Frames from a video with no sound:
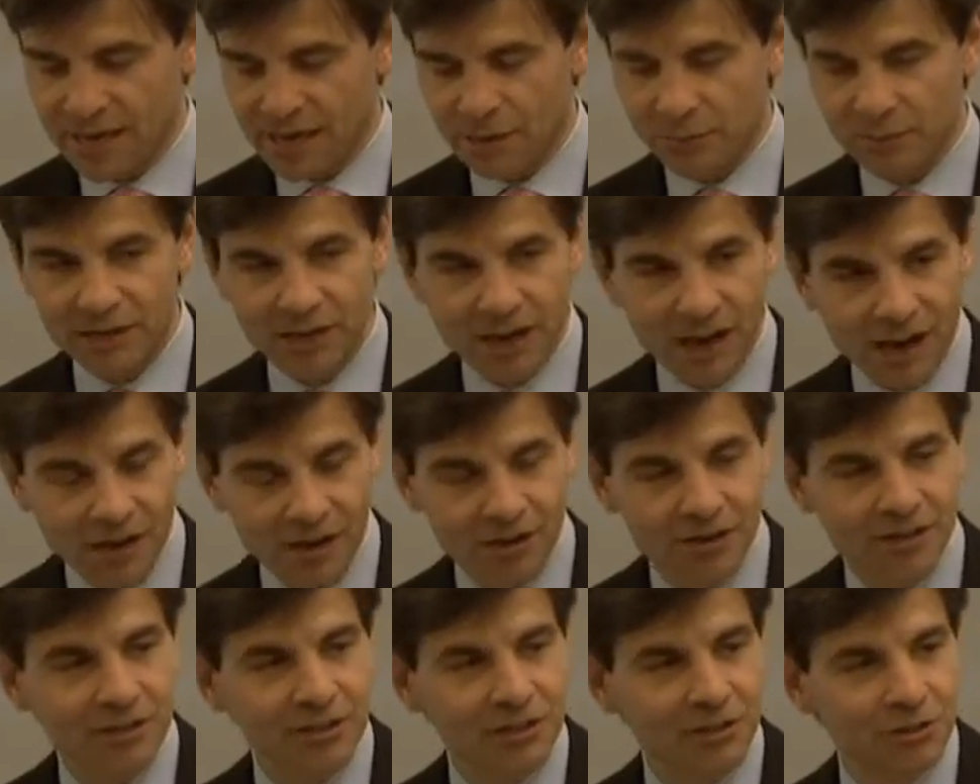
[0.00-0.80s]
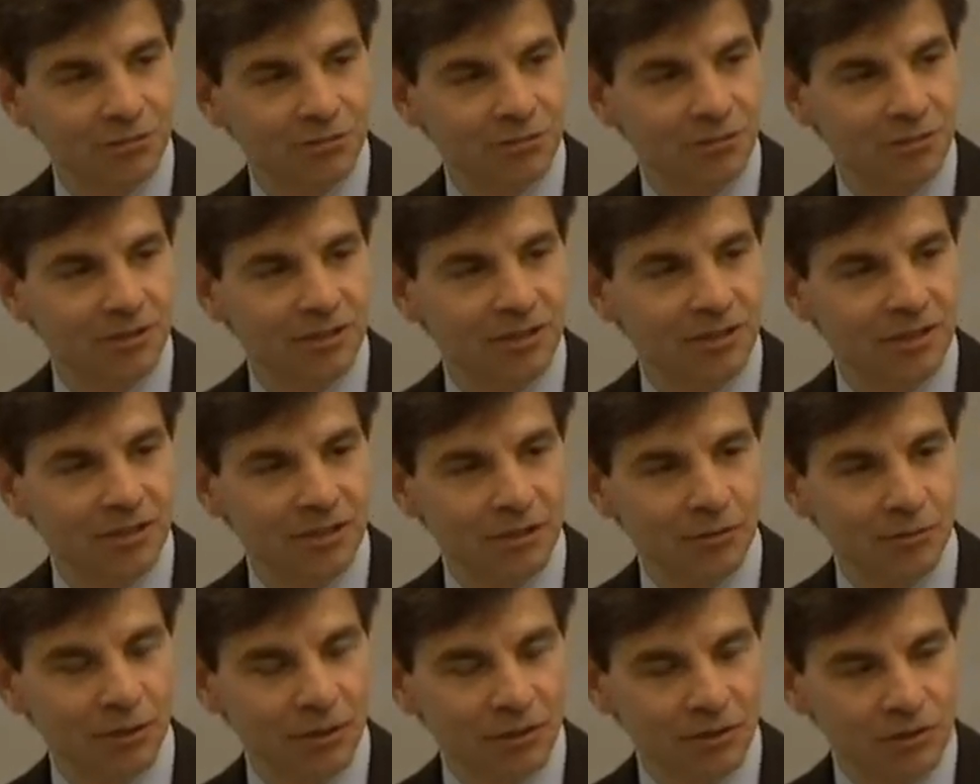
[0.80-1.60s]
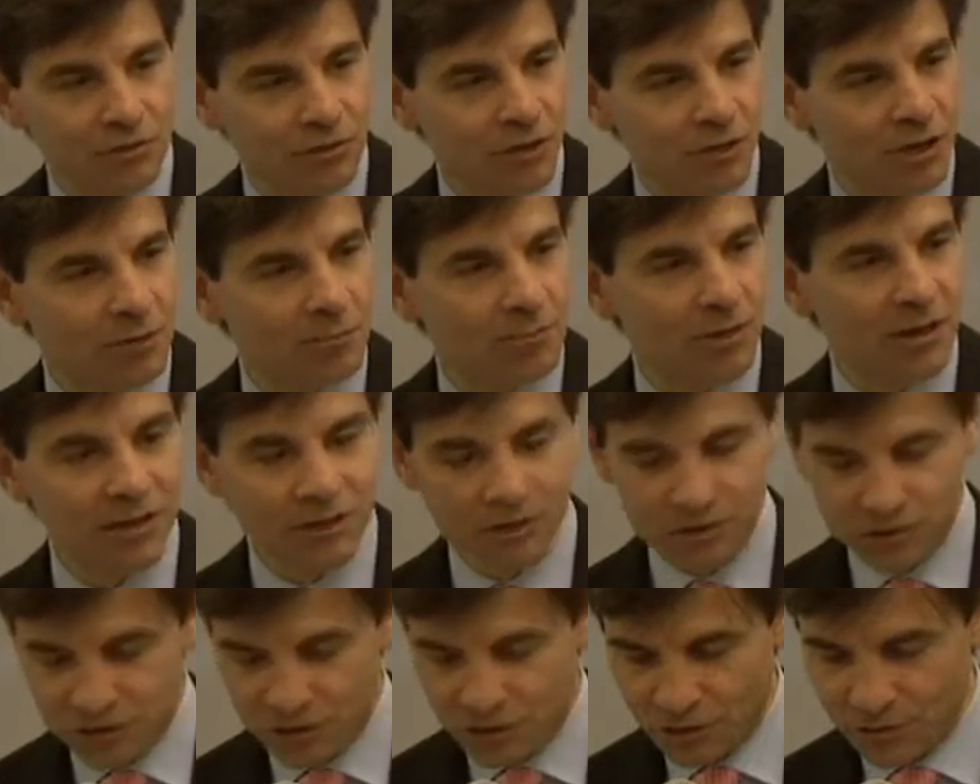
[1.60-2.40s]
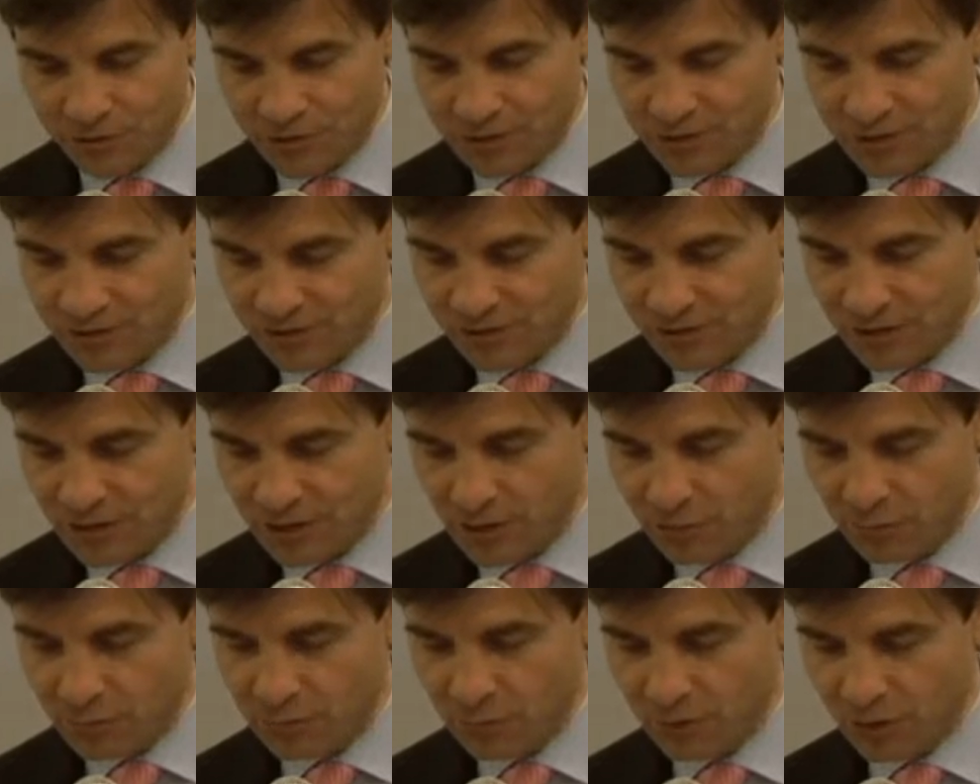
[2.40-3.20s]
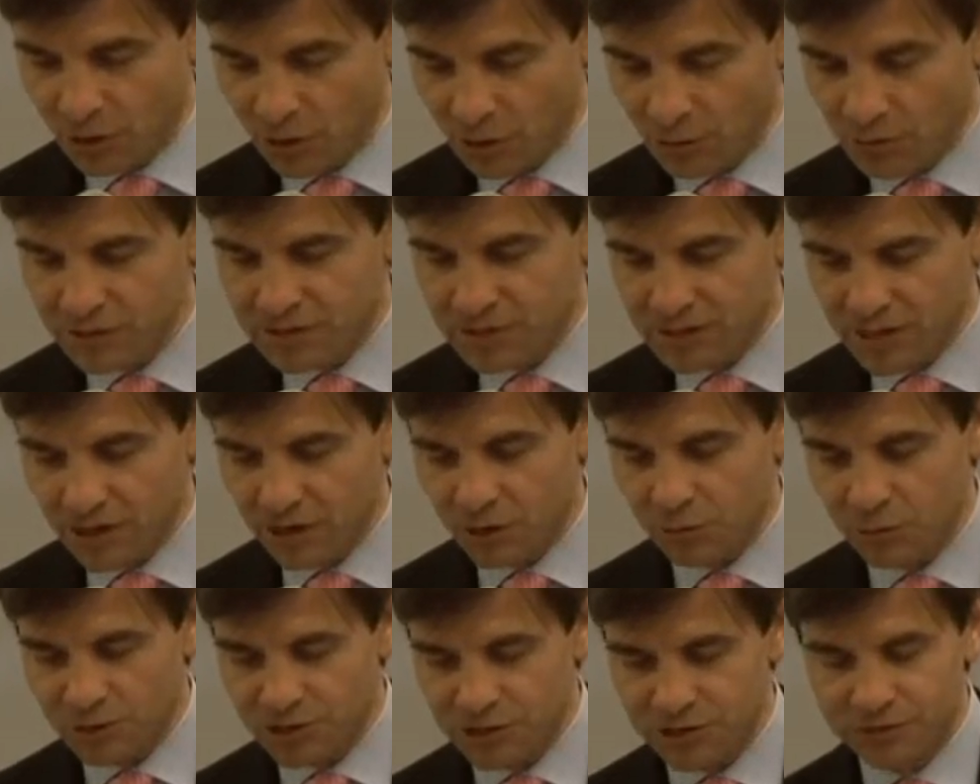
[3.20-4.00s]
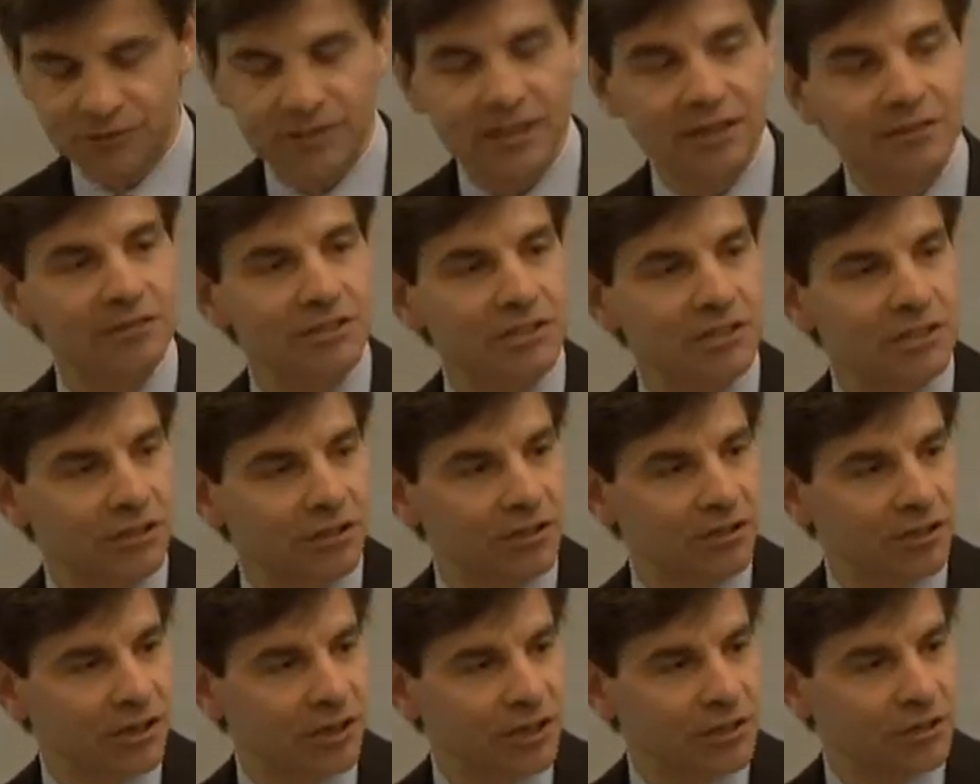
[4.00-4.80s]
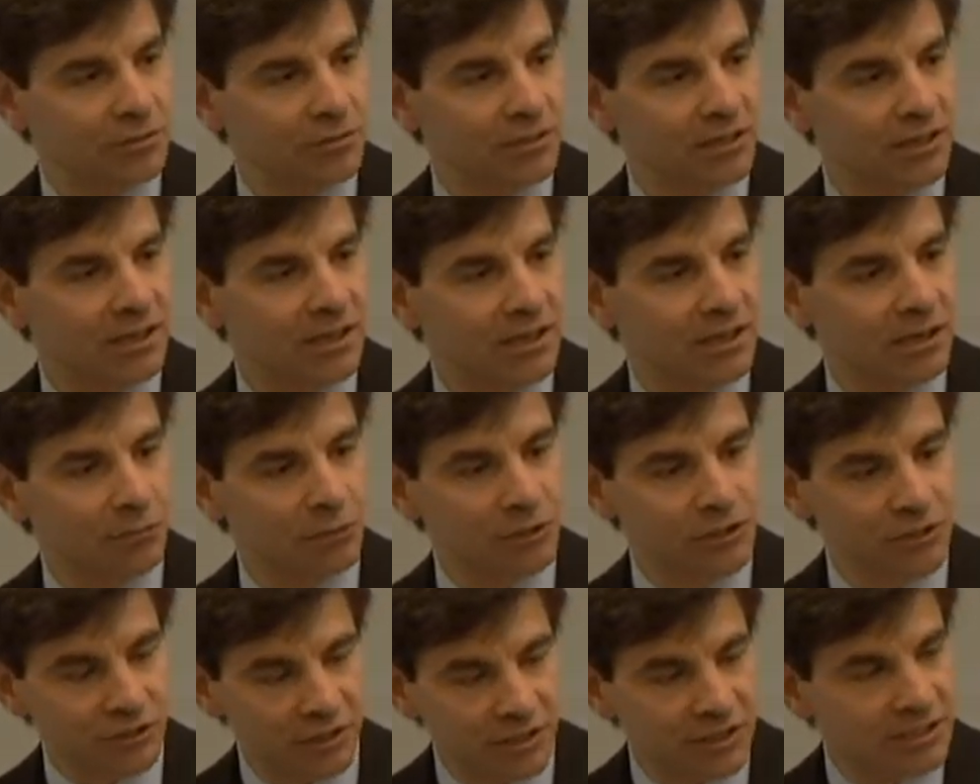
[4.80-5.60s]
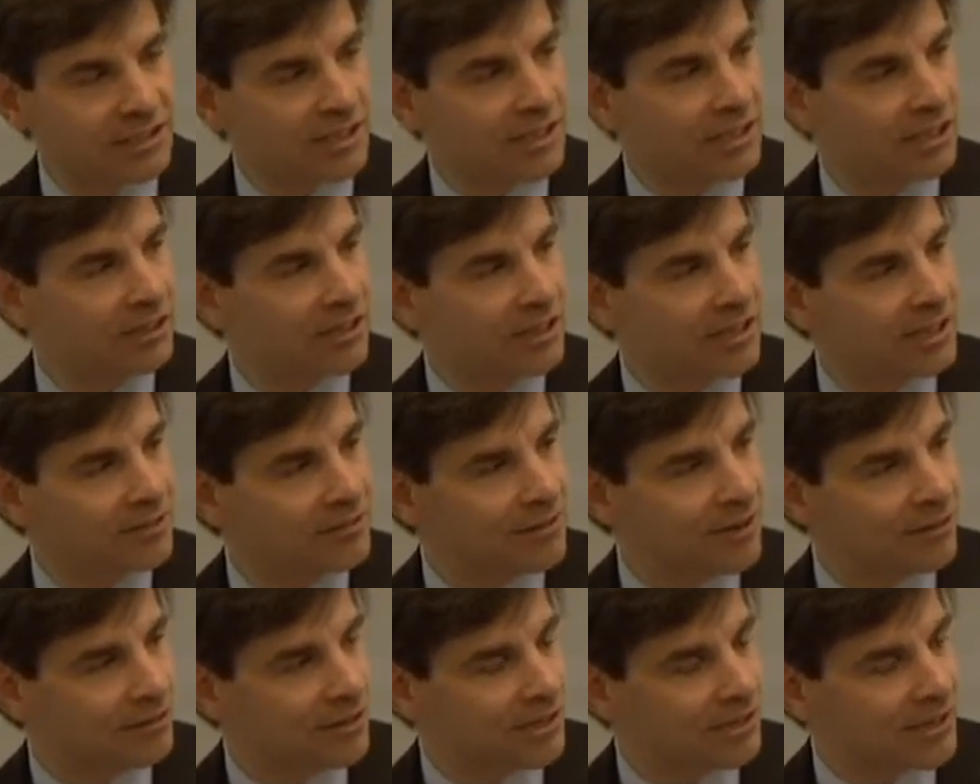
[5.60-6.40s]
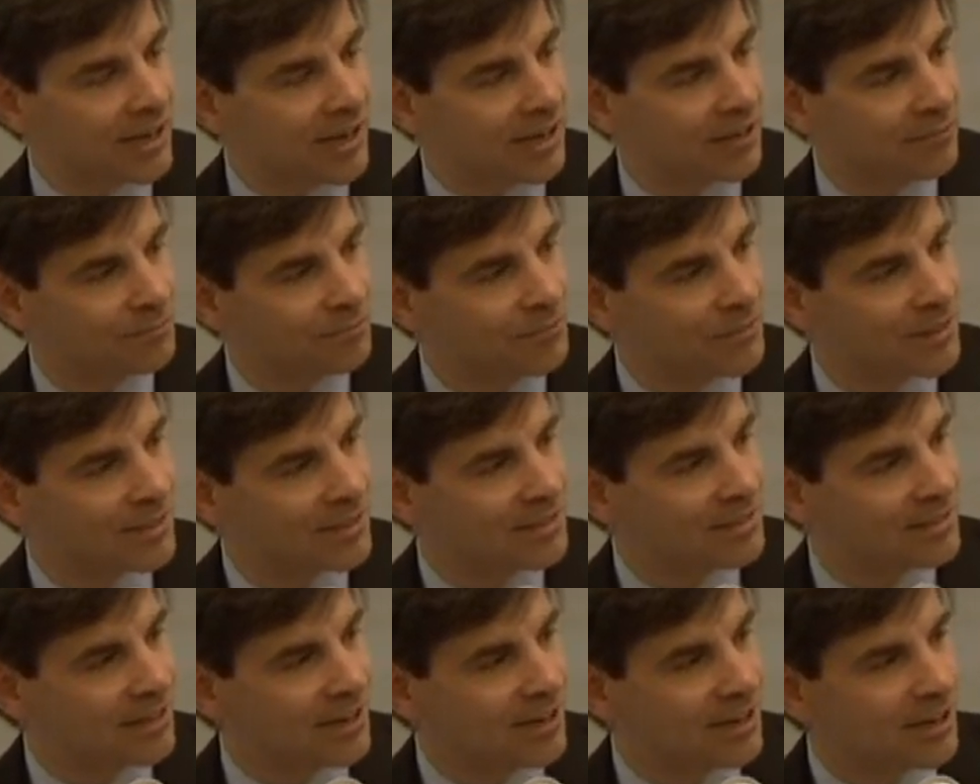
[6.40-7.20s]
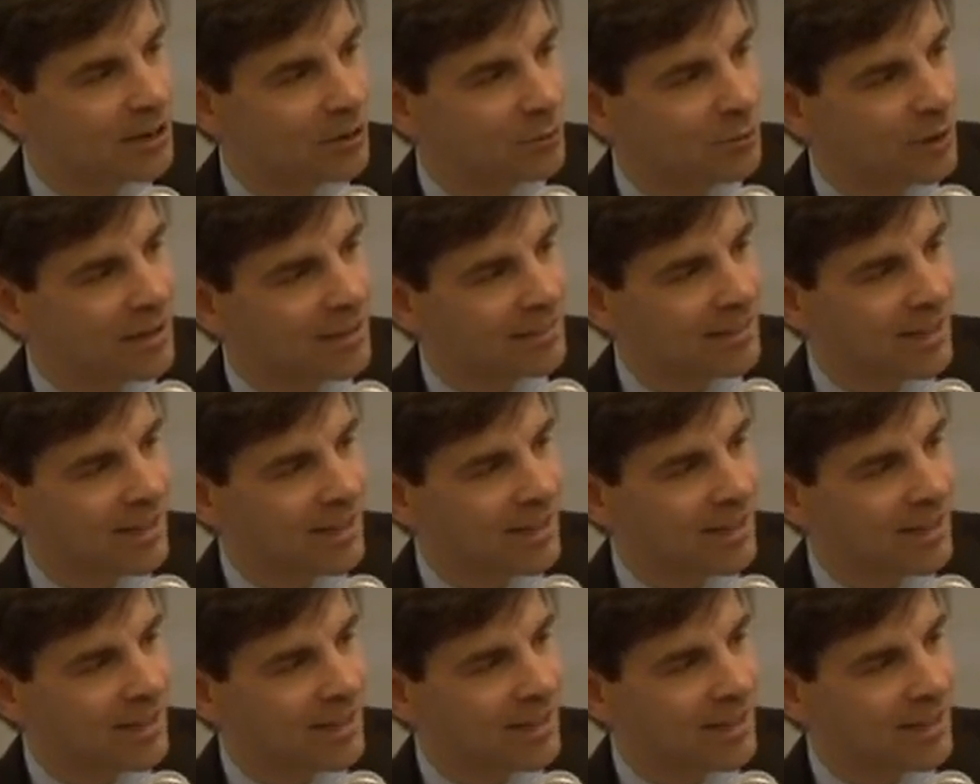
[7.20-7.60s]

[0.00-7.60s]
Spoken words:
and we honor you. We are struck by your service. We will always honor what you've given to your country, what you continue to give every day." Senator Inouye,